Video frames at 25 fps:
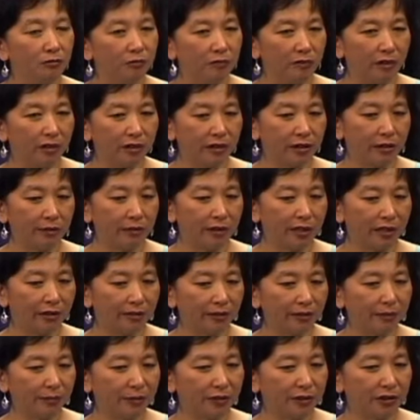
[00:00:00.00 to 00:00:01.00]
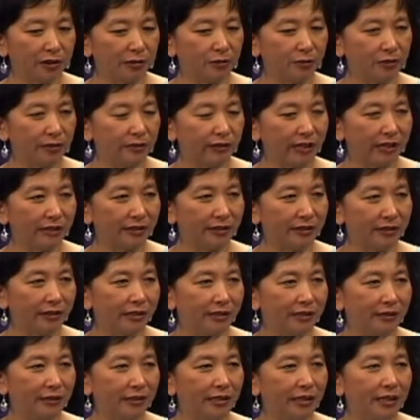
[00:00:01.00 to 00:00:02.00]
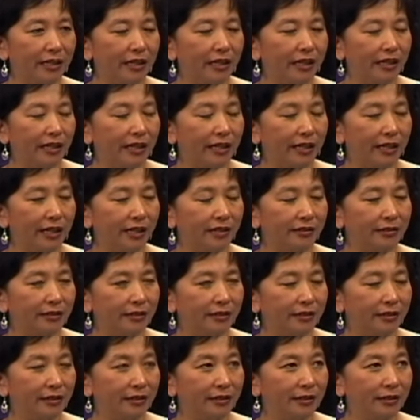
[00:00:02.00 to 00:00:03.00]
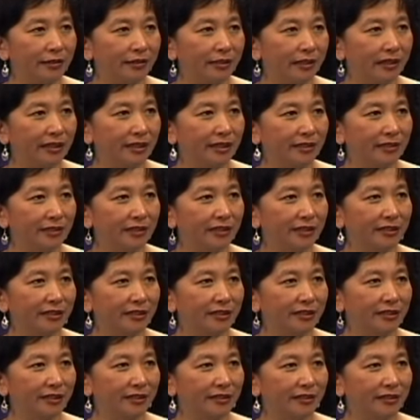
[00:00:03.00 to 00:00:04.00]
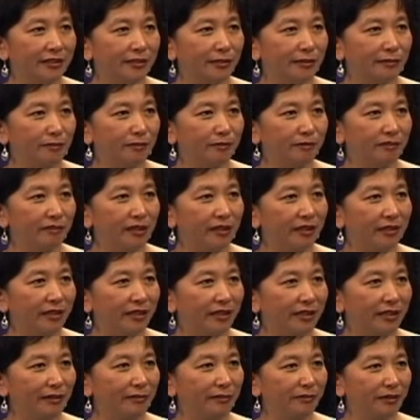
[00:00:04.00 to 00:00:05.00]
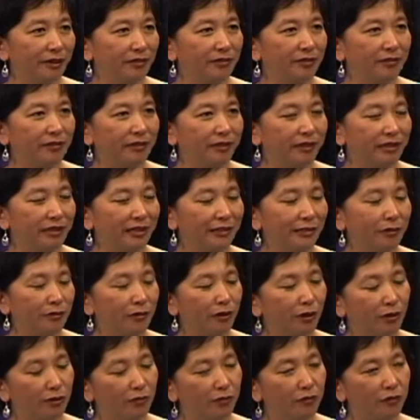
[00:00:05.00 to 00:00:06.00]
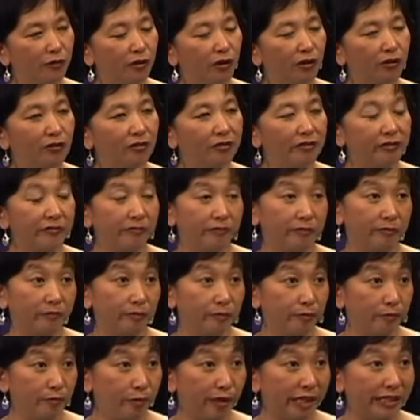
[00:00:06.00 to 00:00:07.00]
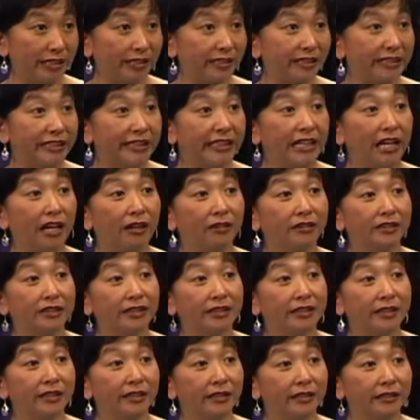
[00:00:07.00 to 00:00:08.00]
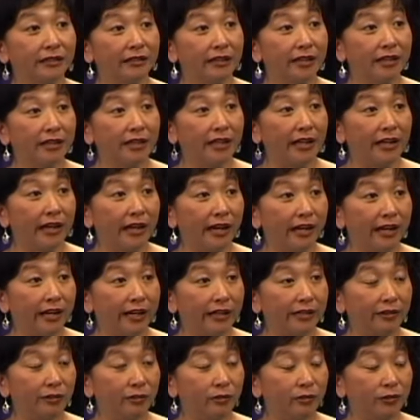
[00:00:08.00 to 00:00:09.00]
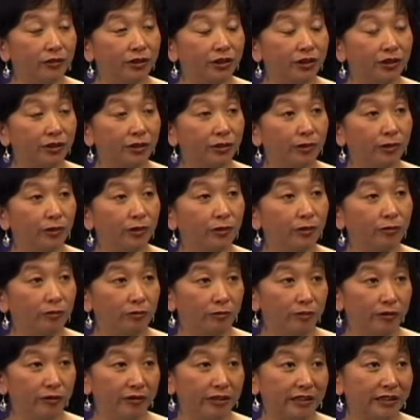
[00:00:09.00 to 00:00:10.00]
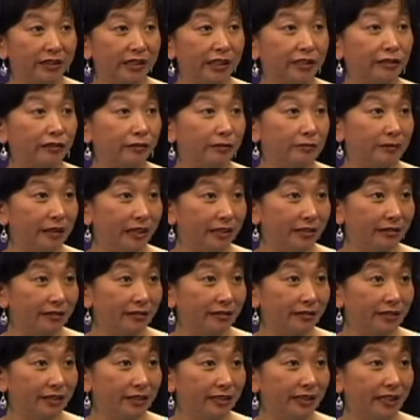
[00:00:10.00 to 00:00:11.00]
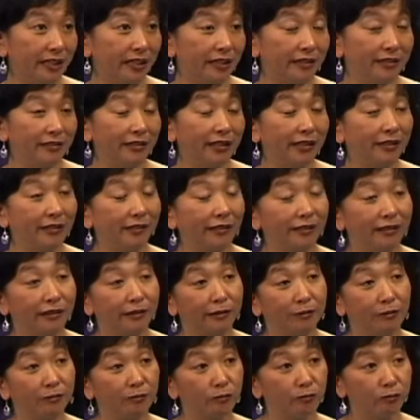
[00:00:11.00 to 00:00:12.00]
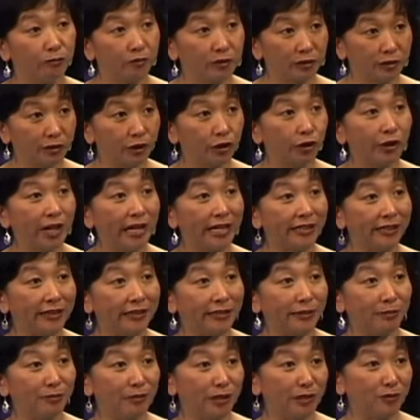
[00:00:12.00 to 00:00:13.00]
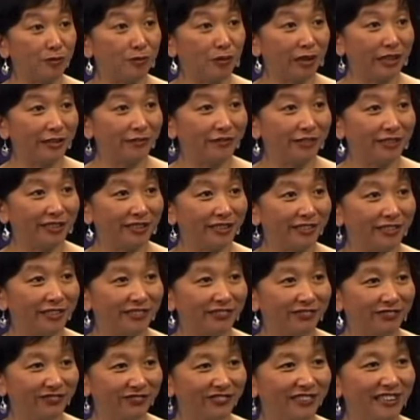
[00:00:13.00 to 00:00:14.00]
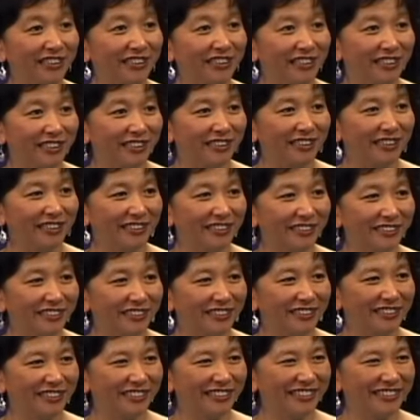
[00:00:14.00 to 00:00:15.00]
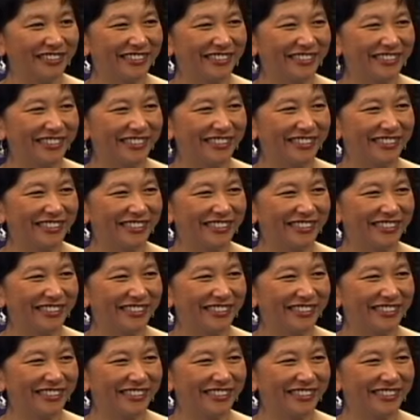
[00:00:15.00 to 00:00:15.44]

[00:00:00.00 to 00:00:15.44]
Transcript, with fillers: so I suppose with as a as a nurse, um, I was you know got involved with pregnancy counselling, and Fantastic. also with the single mothers, and then I trained as a midwife too. Fantastic! Yeah.